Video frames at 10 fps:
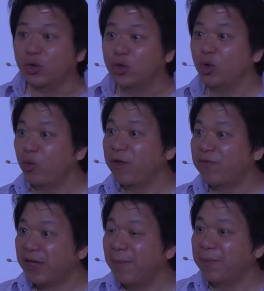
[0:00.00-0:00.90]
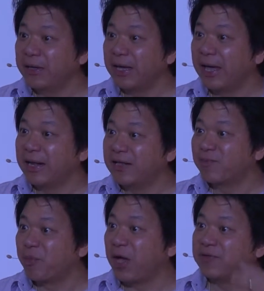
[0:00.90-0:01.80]
do with him and his
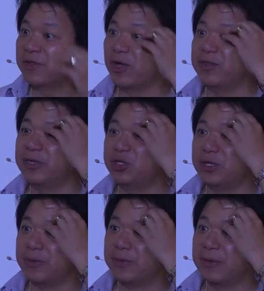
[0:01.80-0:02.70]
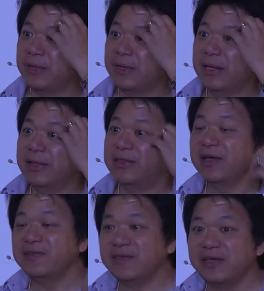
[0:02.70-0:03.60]
present condition.
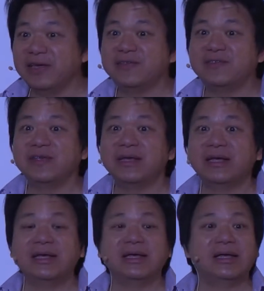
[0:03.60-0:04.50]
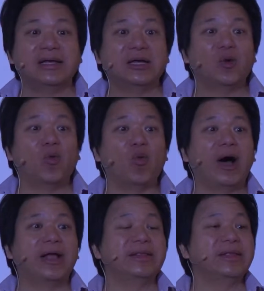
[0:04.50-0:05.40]
This is
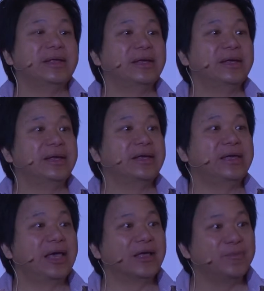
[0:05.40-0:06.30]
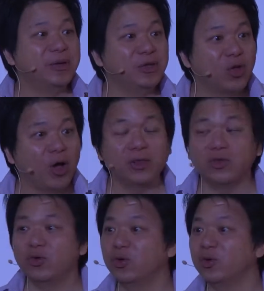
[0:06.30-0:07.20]
what he has been taught
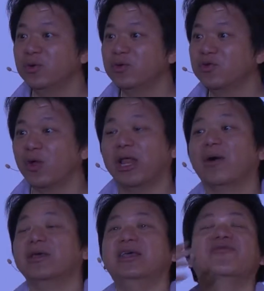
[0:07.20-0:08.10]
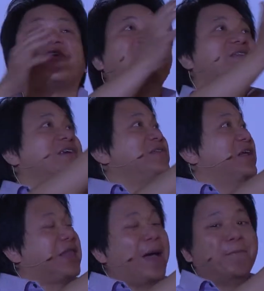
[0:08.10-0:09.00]
to do. So now he faces
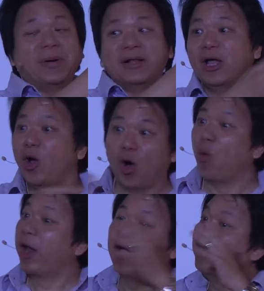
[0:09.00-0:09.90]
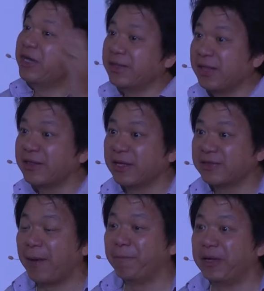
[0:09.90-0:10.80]
the temple or wherever he thinks the
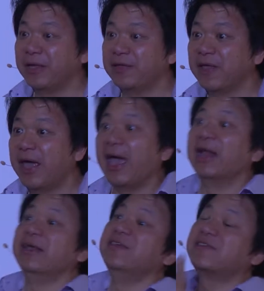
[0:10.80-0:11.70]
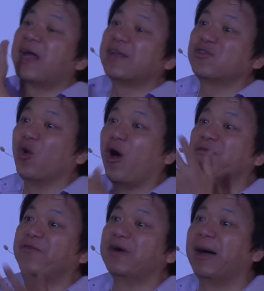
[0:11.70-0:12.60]
temple is, and he starts to
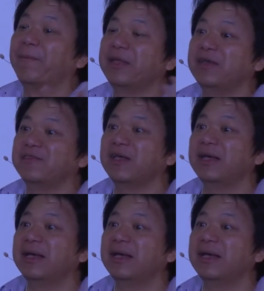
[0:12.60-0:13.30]
offer up these